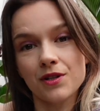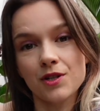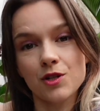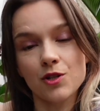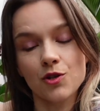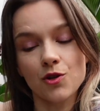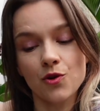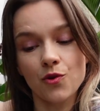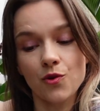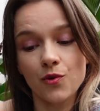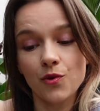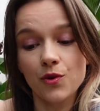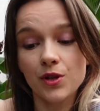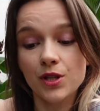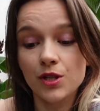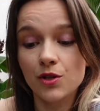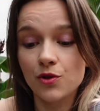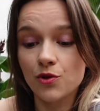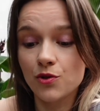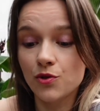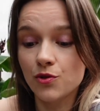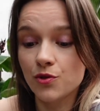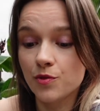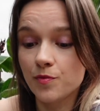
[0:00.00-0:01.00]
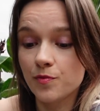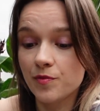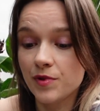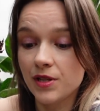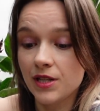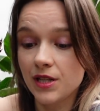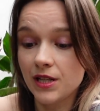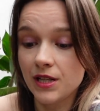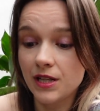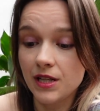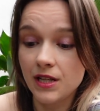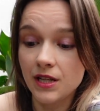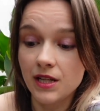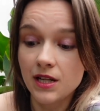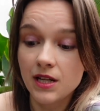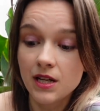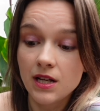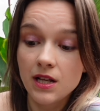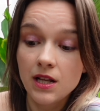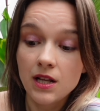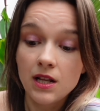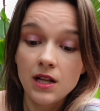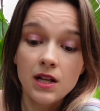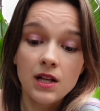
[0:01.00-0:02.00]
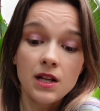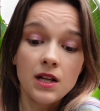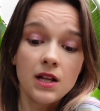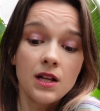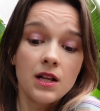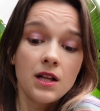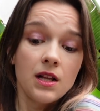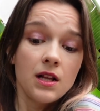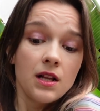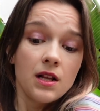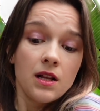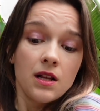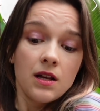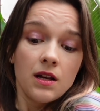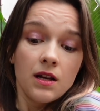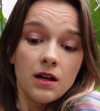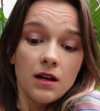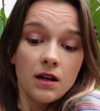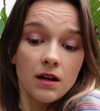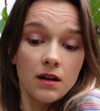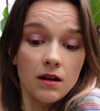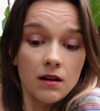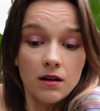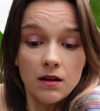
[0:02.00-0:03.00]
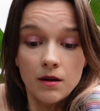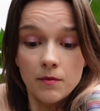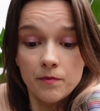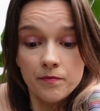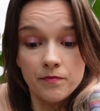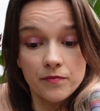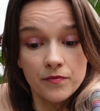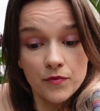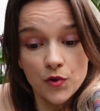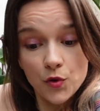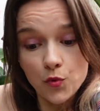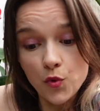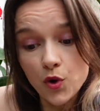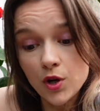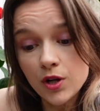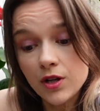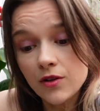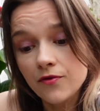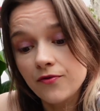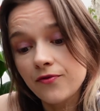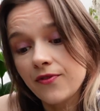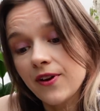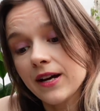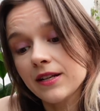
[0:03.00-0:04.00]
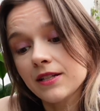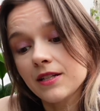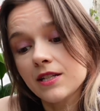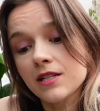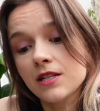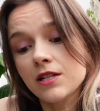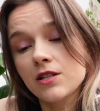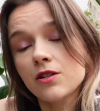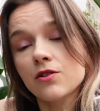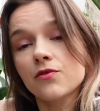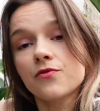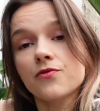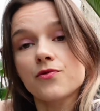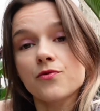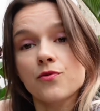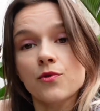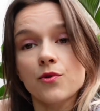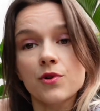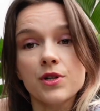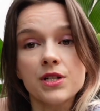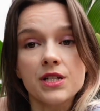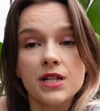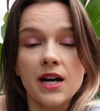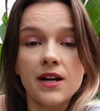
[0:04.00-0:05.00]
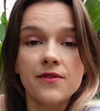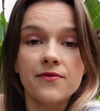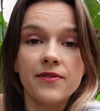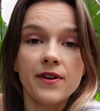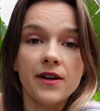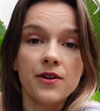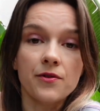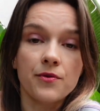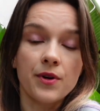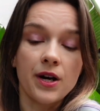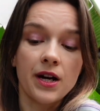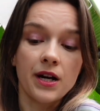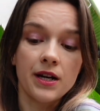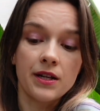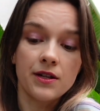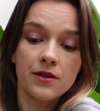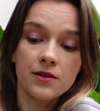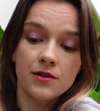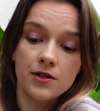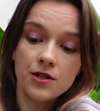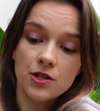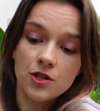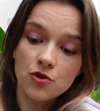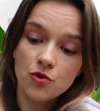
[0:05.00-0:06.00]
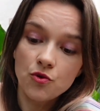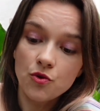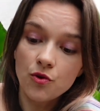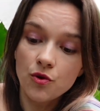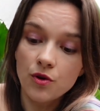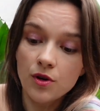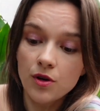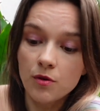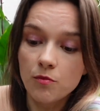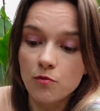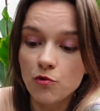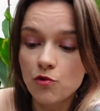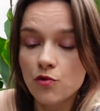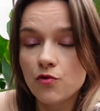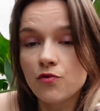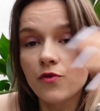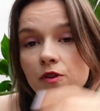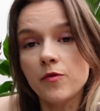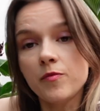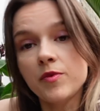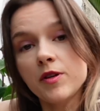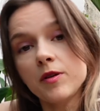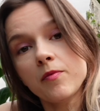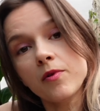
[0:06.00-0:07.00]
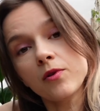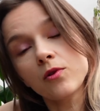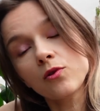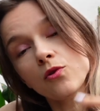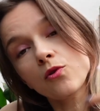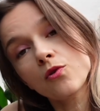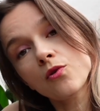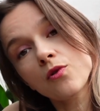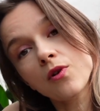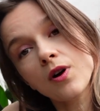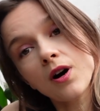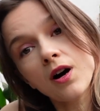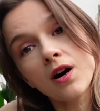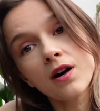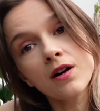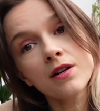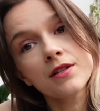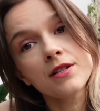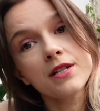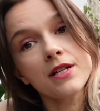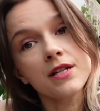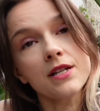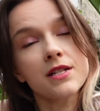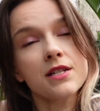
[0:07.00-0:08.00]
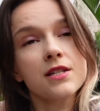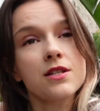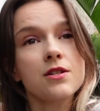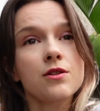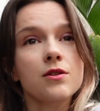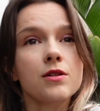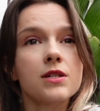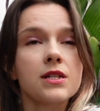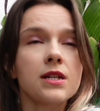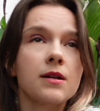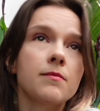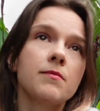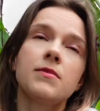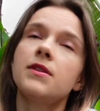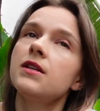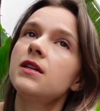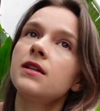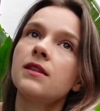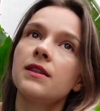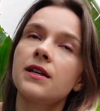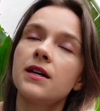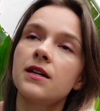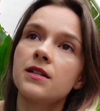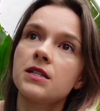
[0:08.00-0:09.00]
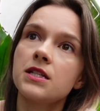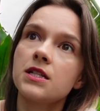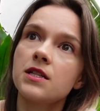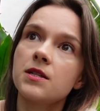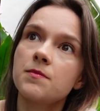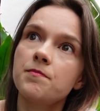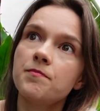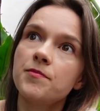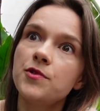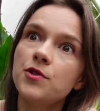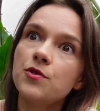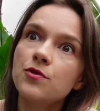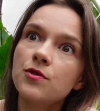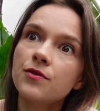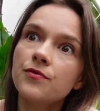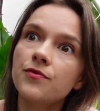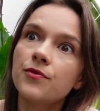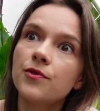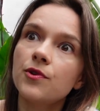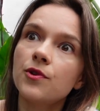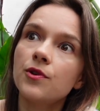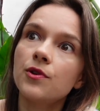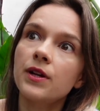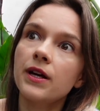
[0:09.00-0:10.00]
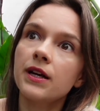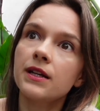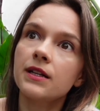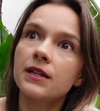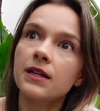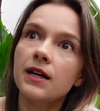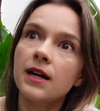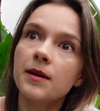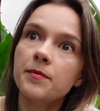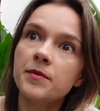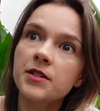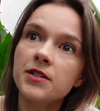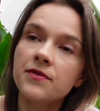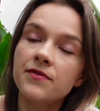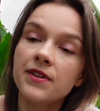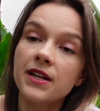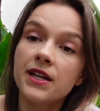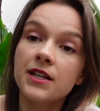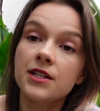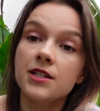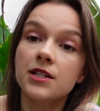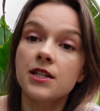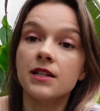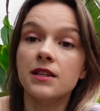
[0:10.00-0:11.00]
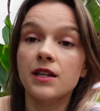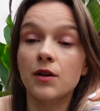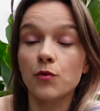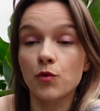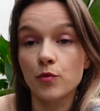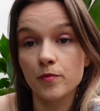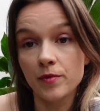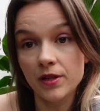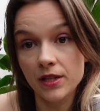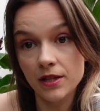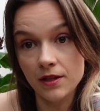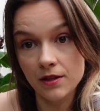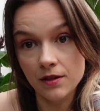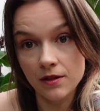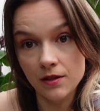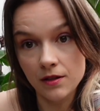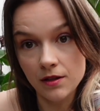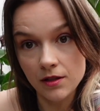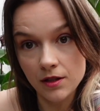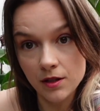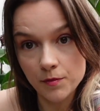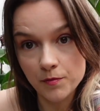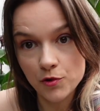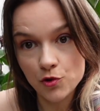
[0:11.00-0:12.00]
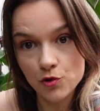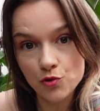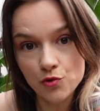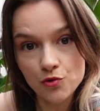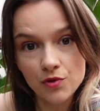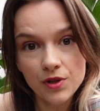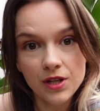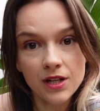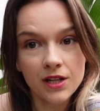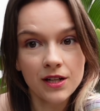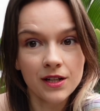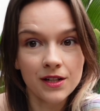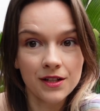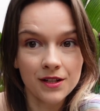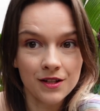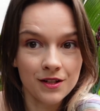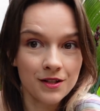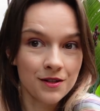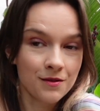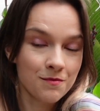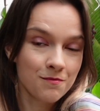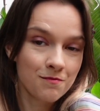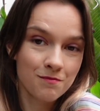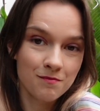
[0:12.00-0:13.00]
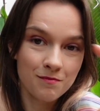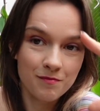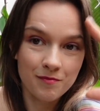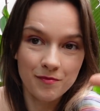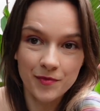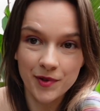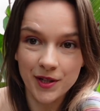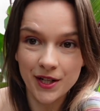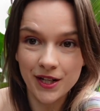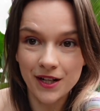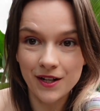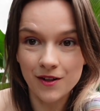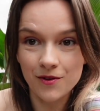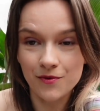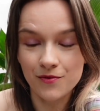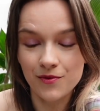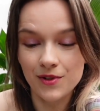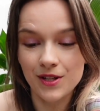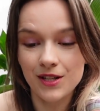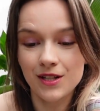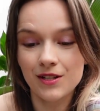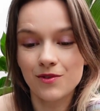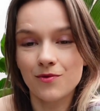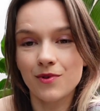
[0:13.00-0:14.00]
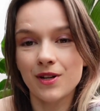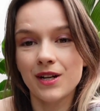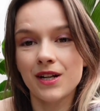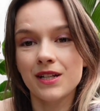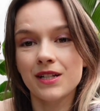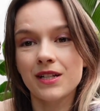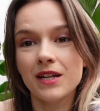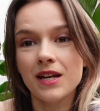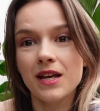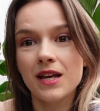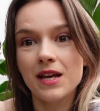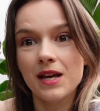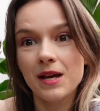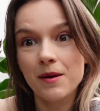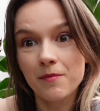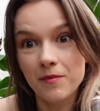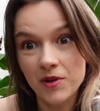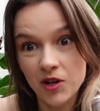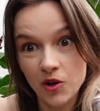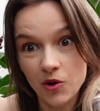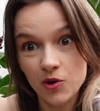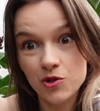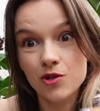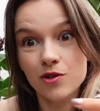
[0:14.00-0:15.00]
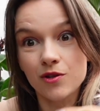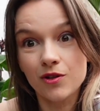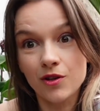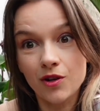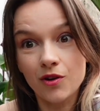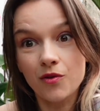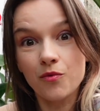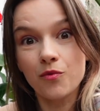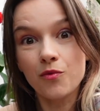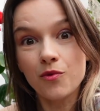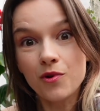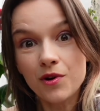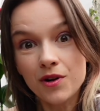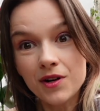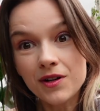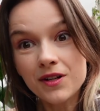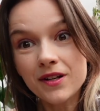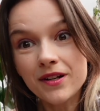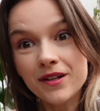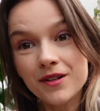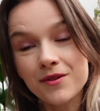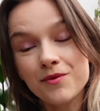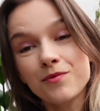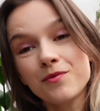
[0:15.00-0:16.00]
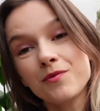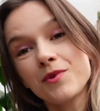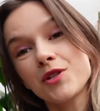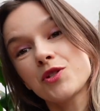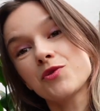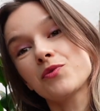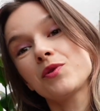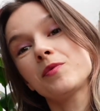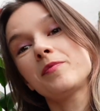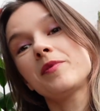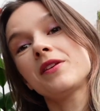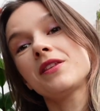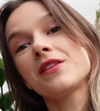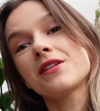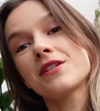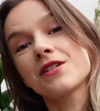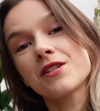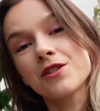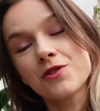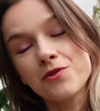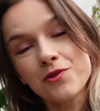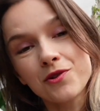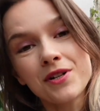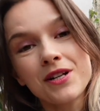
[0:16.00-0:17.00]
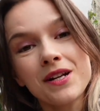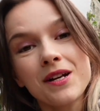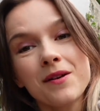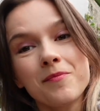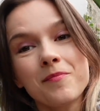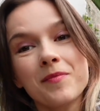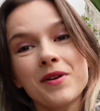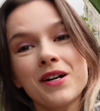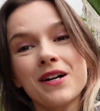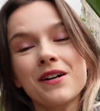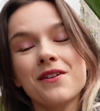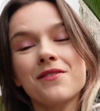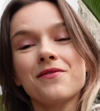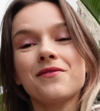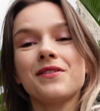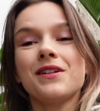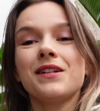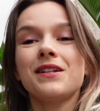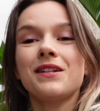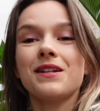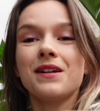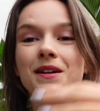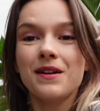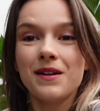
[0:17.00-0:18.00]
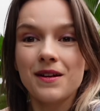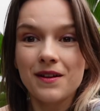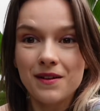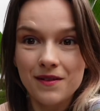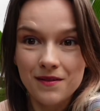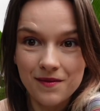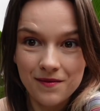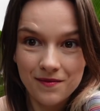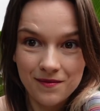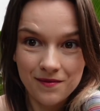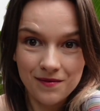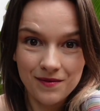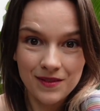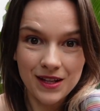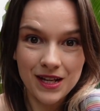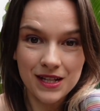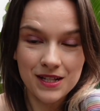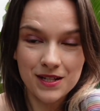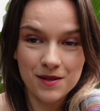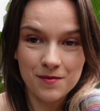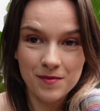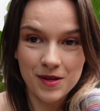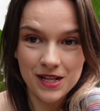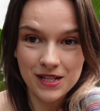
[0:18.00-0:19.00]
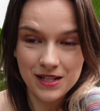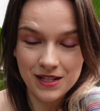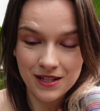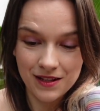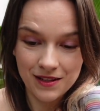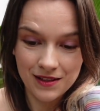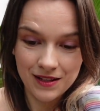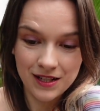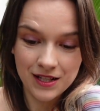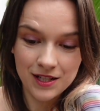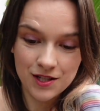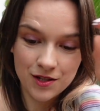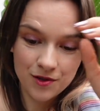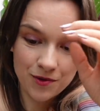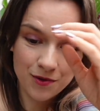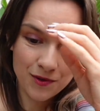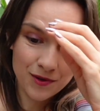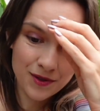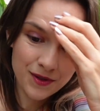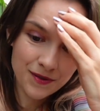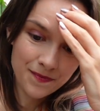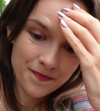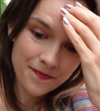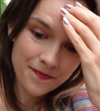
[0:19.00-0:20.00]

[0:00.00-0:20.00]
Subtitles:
So it could be the work of fantasy or sci-fi writers or movie people or artists. So something that is beautiful and captivating, that would be the Neptunian part of it, right? But also a lot of work, which will be the Saturnian part of it. That's amazing. That's good.